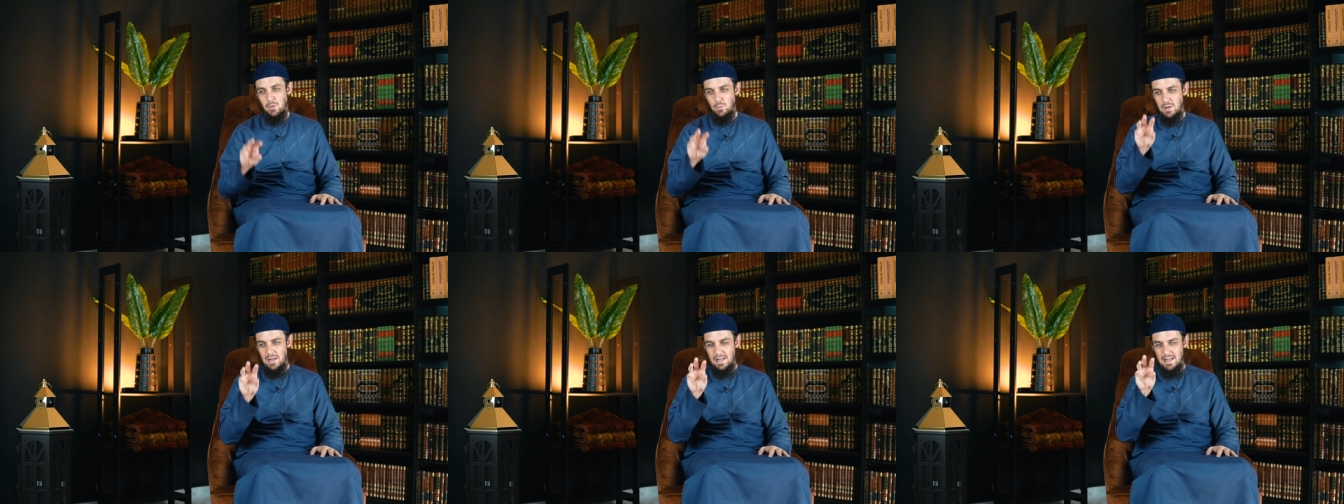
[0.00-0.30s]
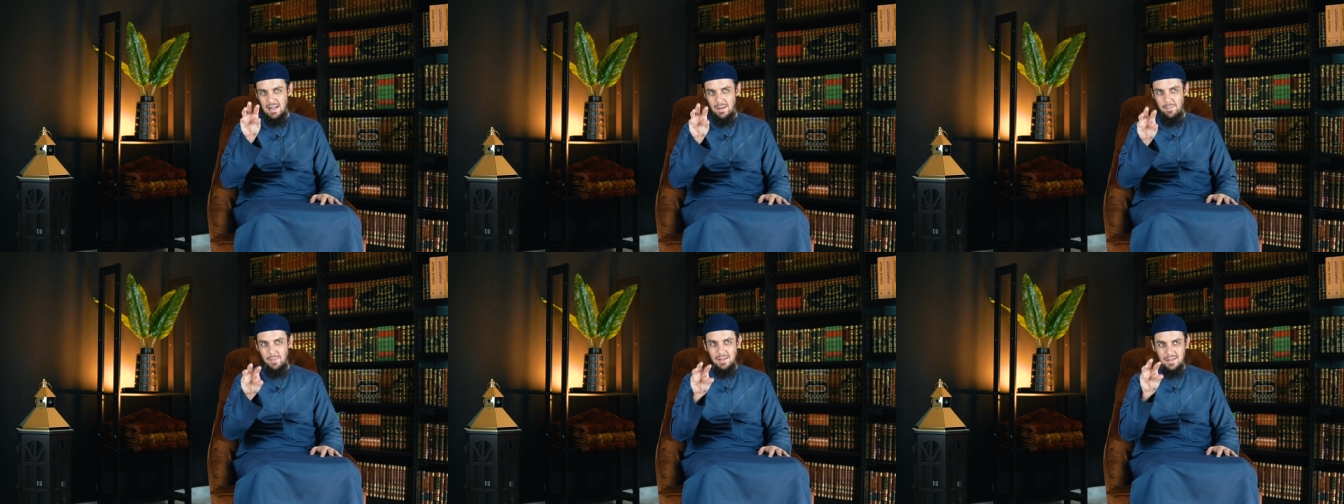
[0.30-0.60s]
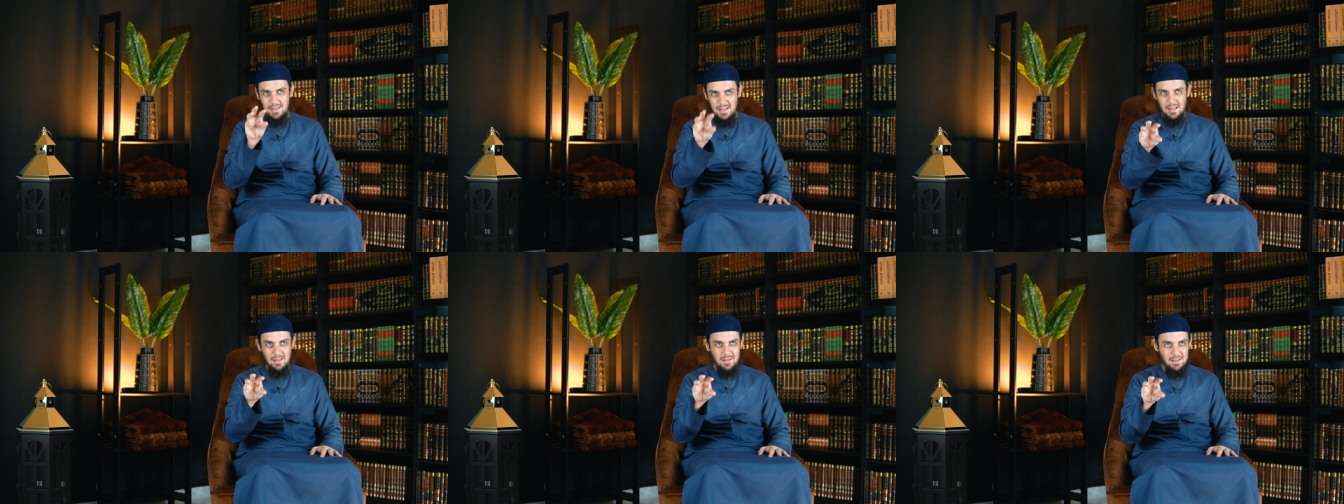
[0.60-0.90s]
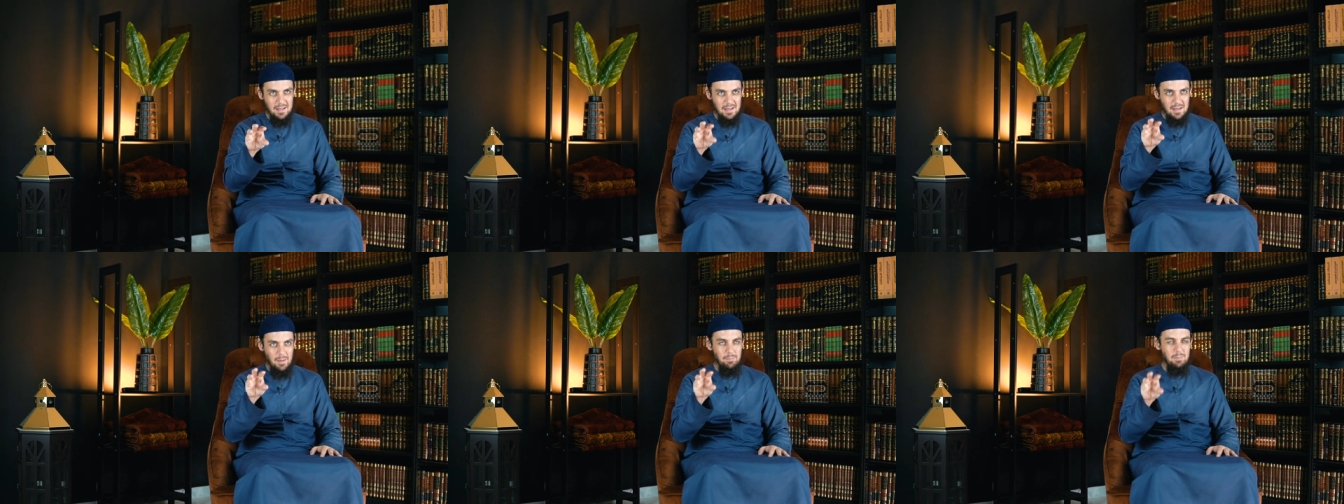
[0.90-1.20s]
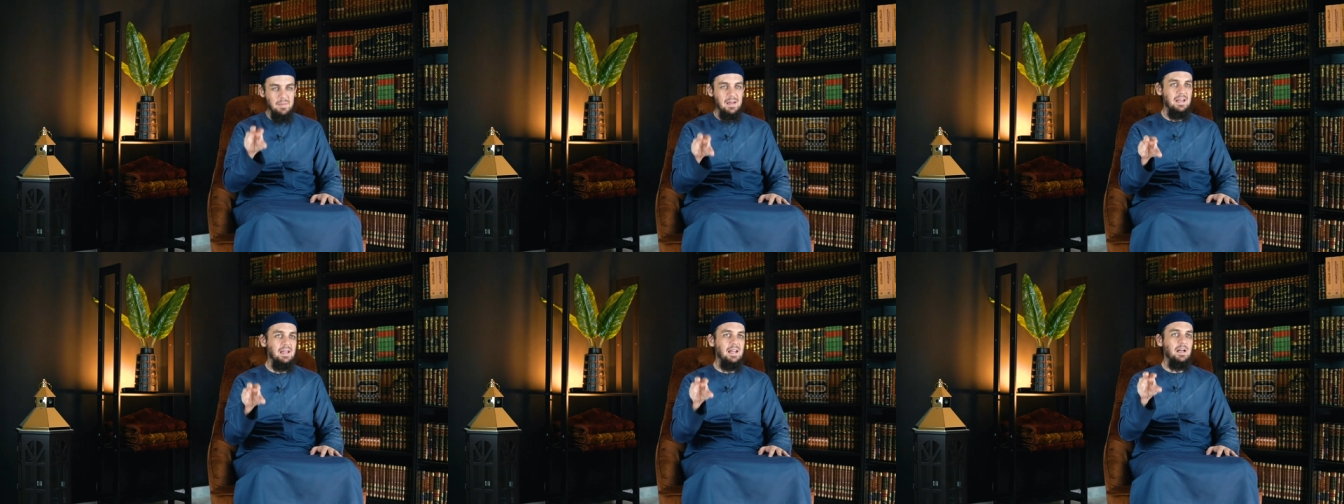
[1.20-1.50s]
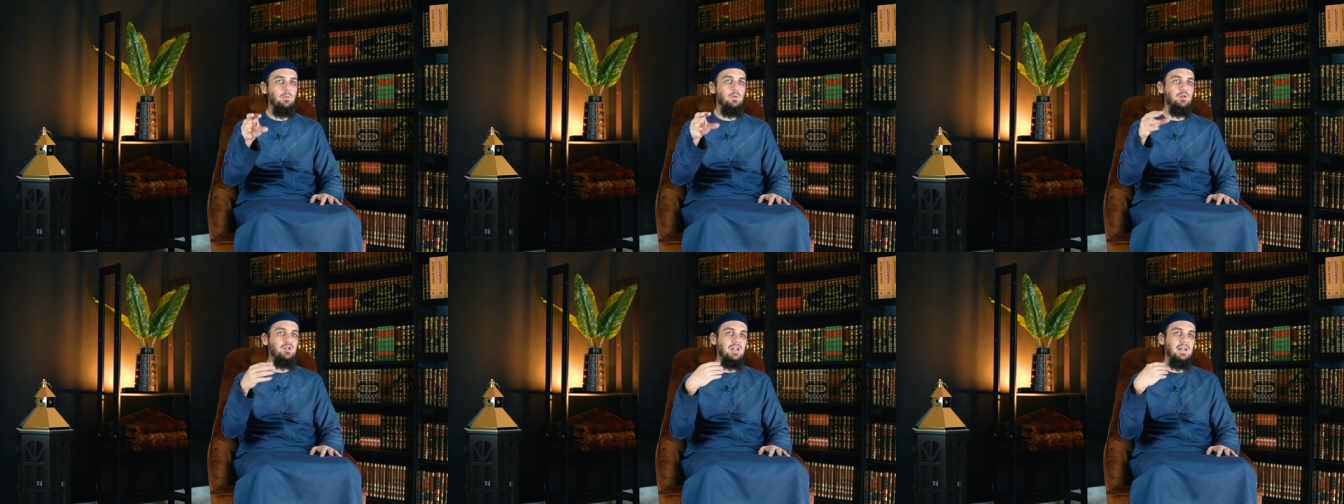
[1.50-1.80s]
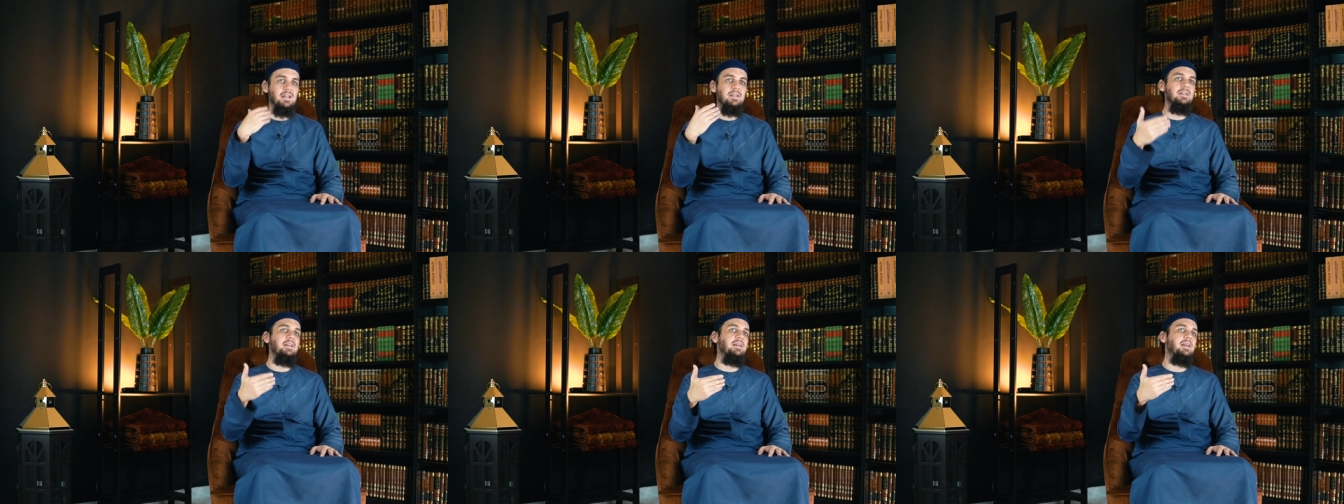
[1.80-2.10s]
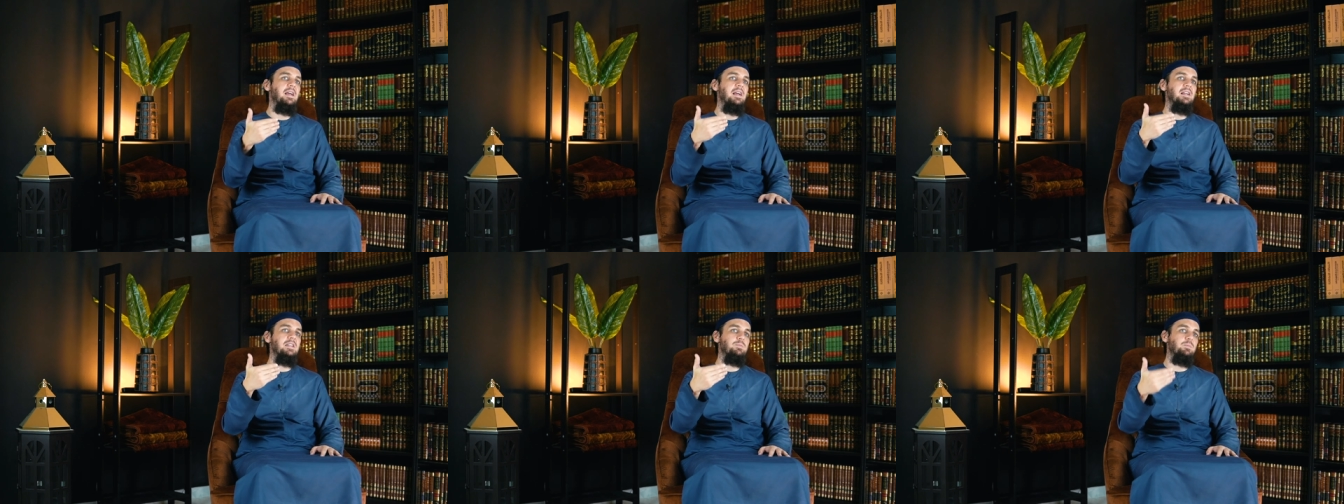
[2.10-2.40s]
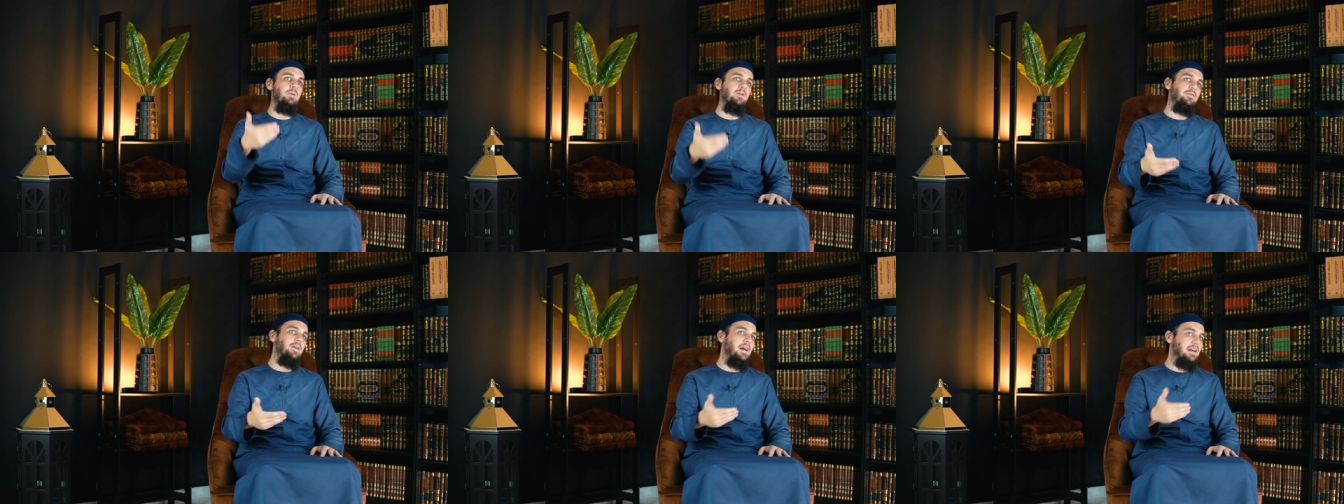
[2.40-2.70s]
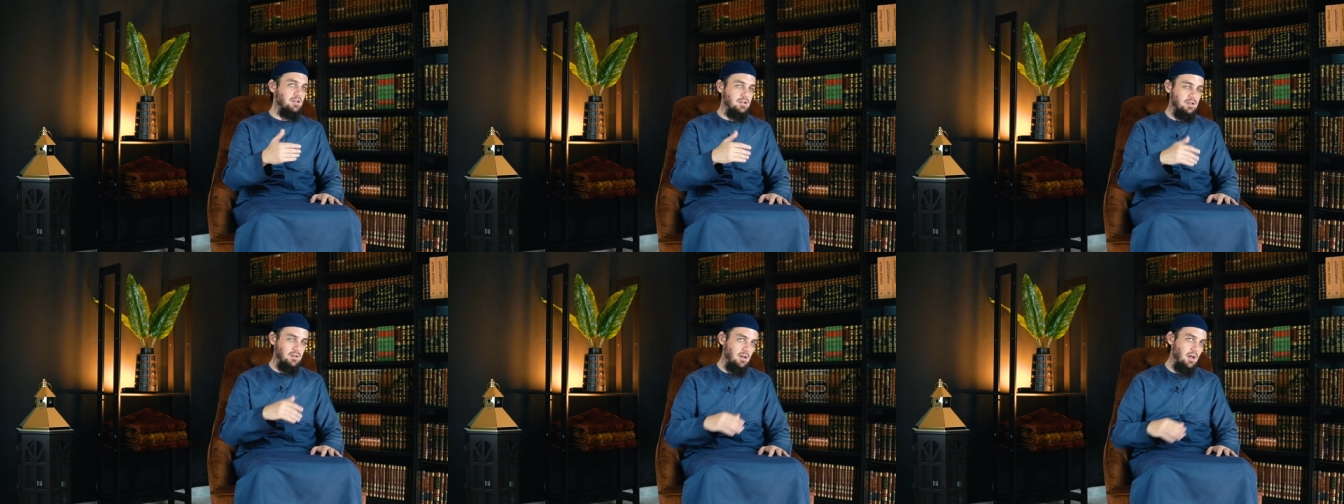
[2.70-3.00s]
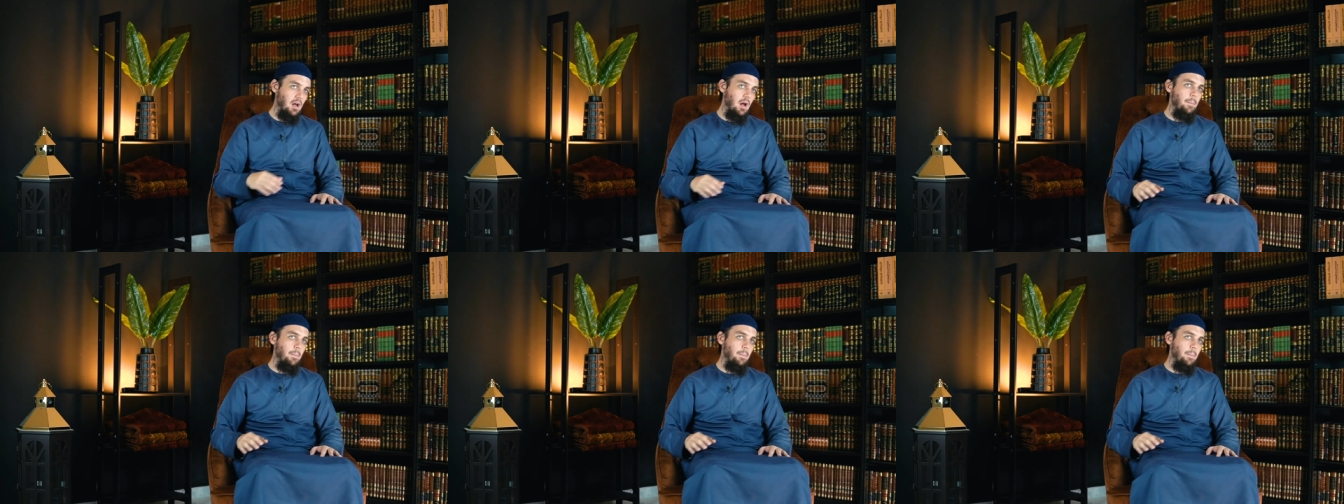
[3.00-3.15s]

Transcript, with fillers: we limit it to the meaning which indicates perfection.